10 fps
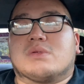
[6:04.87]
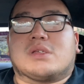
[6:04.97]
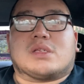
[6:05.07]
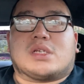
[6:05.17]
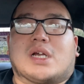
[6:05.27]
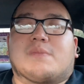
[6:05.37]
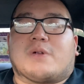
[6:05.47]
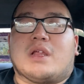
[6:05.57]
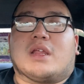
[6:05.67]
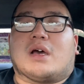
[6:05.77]
to the shop
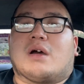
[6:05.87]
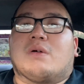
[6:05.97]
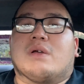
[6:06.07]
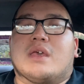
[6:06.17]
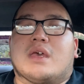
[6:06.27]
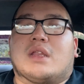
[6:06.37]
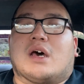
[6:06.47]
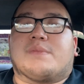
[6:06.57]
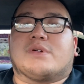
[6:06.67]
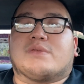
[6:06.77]
right now, and
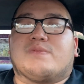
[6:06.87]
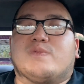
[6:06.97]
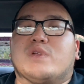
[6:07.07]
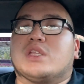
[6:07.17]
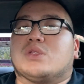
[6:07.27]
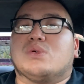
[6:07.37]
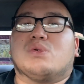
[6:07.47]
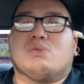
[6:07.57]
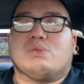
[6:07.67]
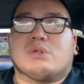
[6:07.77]
I'm gonna
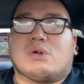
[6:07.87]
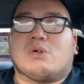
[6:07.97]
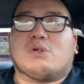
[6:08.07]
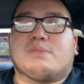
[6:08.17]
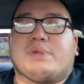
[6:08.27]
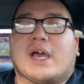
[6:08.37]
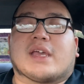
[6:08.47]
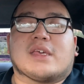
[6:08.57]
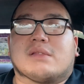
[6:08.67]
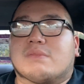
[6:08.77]
redo the whole
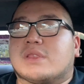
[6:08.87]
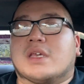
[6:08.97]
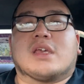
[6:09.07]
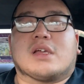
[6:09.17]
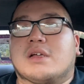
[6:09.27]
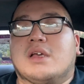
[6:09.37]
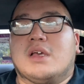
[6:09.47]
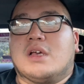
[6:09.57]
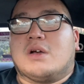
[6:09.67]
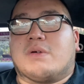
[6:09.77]
bracket thing,
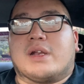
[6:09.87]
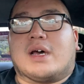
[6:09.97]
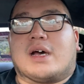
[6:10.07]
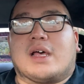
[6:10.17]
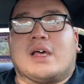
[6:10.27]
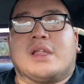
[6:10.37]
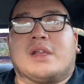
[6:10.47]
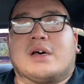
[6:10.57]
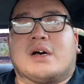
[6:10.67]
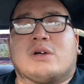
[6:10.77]
whatnot,
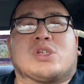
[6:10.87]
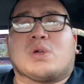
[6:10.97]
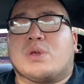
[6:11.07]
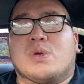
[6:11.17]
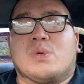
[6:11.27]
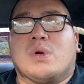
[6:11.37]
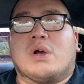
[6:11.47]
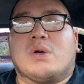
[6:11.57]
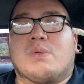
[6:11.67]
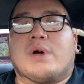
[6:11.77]
and I'll show you
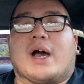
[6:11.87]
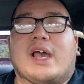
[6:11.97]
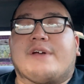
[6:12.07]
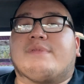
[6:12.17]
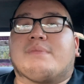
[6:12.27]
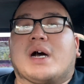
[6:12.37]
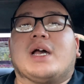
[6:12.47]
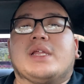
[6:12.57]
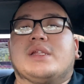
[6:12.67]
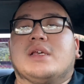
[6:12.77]
what I have in
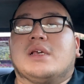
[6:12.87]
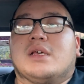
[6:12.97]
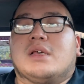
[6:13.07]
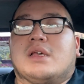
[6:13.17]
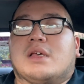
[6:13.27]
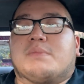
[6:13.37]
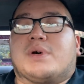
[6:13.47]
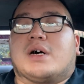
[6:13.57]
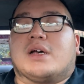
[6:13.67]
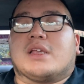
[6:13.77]
mind.
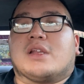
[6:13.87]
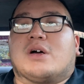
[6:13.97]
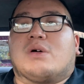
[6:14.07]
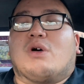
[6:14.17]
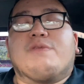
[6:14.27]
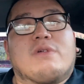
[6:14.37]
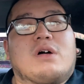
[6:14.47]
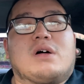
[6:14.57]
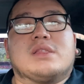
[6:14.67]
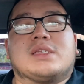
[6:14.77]
But you know,
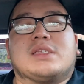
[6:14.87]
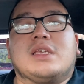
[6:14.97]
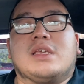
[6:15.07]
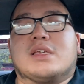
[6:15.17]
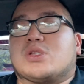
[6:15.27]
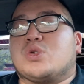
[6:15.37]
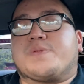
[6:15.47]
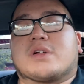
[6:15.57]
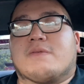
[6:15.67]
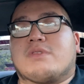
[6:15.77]
overall the seat is
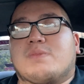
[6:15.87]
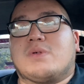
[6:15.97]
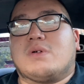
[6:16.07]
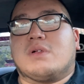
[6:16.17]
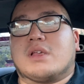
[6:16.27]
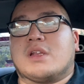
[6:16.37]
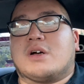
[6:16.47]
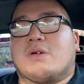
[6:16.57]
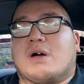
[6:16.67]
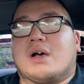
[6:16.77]
super comfortable. You
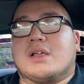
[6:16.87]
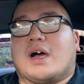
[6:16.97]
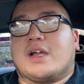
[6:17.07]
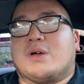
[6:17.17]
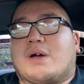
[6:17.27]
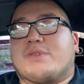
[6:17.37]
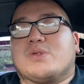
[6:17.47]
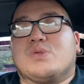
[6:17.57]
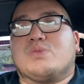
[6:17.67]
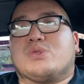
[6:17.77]
know, I don't have to
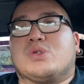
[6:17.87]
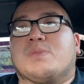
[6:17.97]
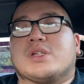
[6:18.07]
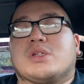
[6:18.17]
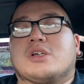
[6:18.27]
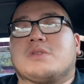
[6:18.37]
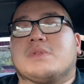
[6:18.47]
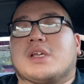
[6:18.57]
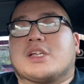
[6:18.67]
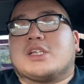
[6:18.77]
do too much
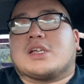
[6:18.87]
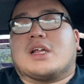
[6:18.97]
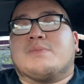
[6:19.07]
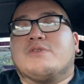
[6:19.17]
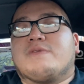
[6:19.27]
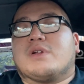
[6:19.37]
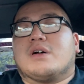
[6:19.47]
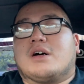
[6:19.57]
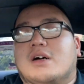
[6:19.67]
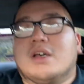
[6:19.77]
adjustments. I just got to move
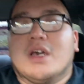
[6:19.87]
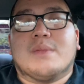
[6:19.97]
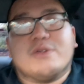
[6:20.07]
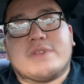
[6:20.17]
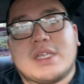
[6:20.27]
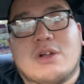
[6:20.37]
the seat